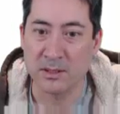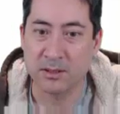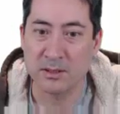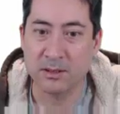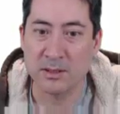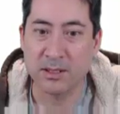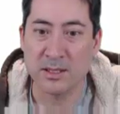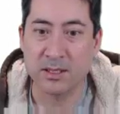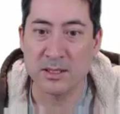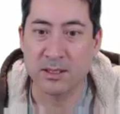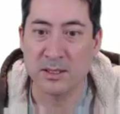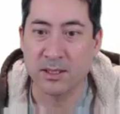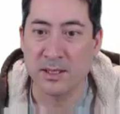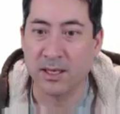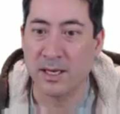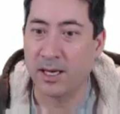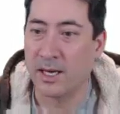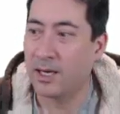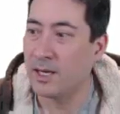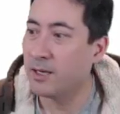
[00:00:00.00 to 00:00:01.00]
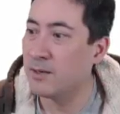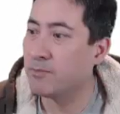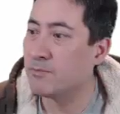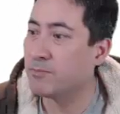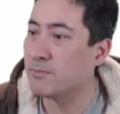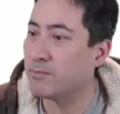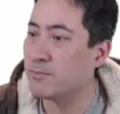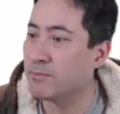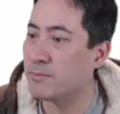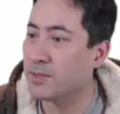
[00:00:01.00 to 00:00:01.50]
All right.
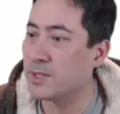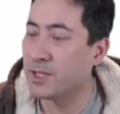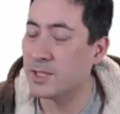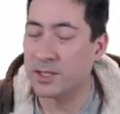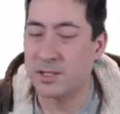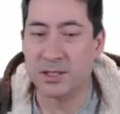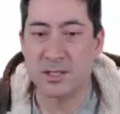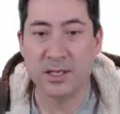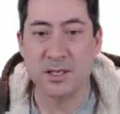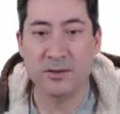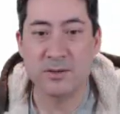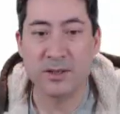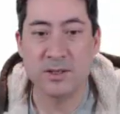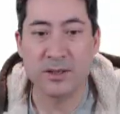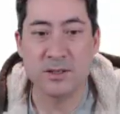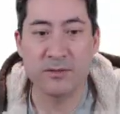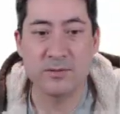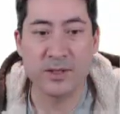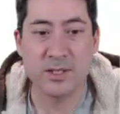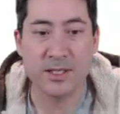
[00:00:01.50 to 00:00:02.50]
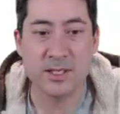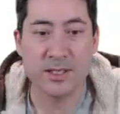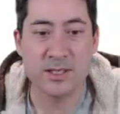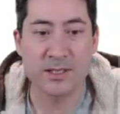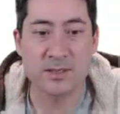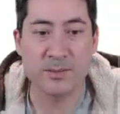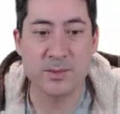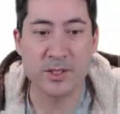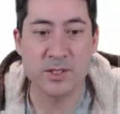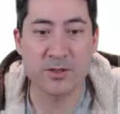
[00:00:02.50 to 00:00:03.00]
Um, just going over here
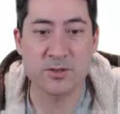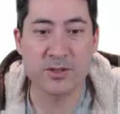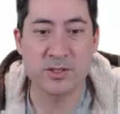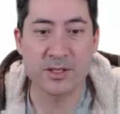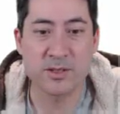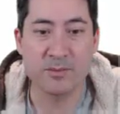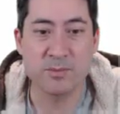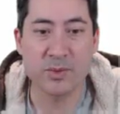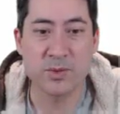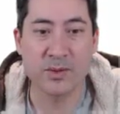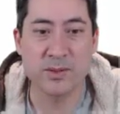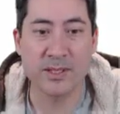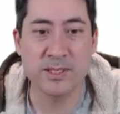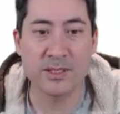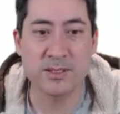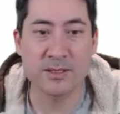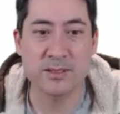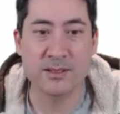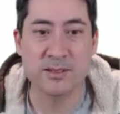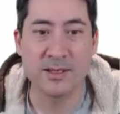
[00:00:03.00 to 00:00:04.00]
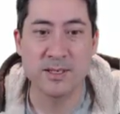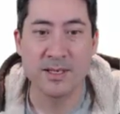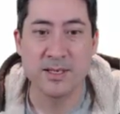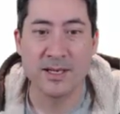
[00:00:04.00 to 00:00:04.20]
some interesting points.